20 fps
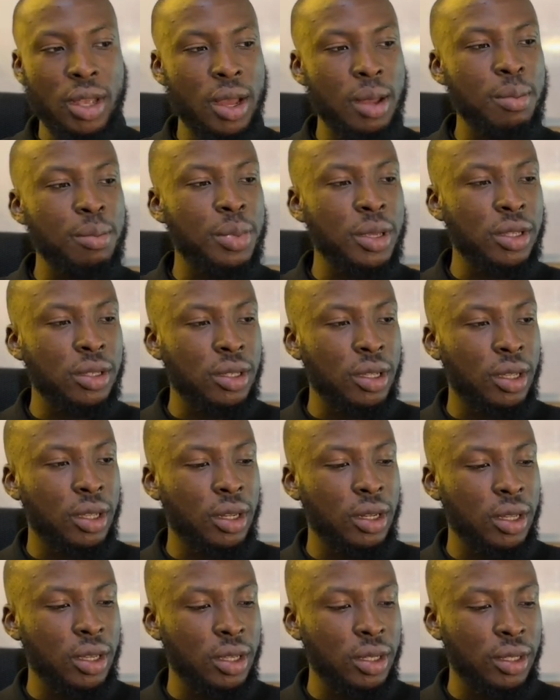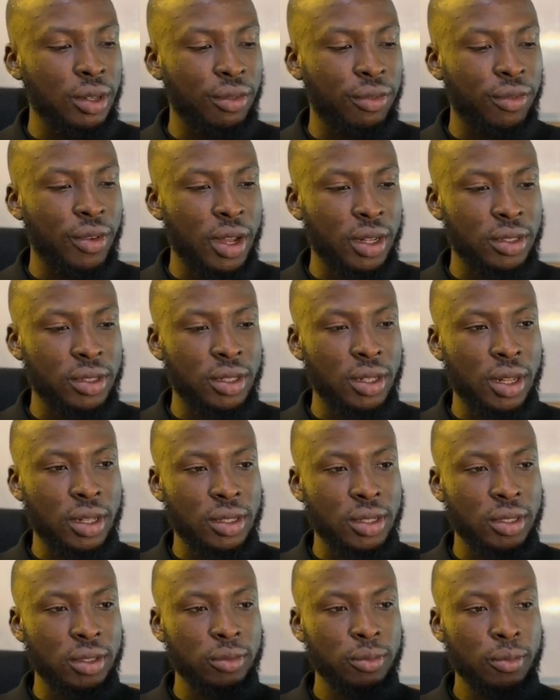are basically the fact that